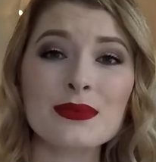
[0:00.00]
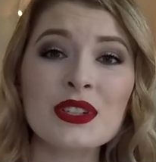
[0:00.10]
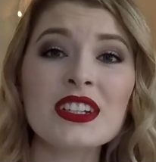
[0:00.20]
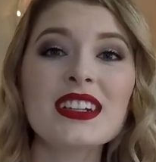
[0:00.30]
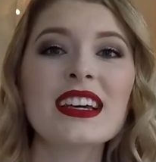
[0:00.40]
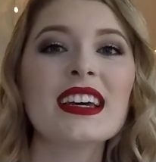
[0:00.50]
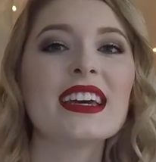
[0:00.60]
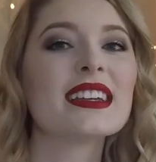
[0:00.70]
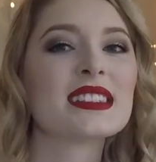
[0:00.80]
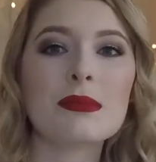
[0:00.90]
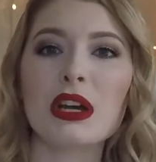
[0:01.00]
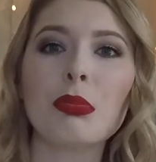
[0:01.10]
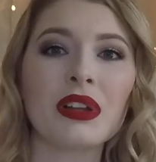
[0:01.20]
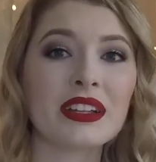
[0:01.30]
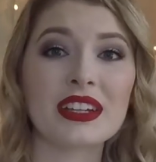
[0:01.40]
one is to make a
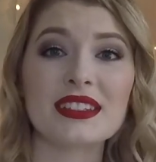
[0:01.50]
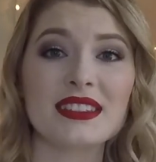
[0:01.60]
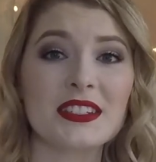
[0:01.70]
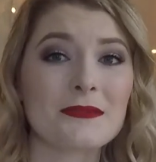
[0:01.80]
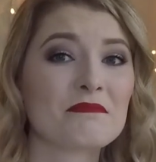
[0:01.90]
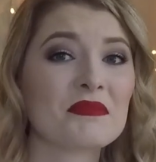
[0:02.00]
playlist.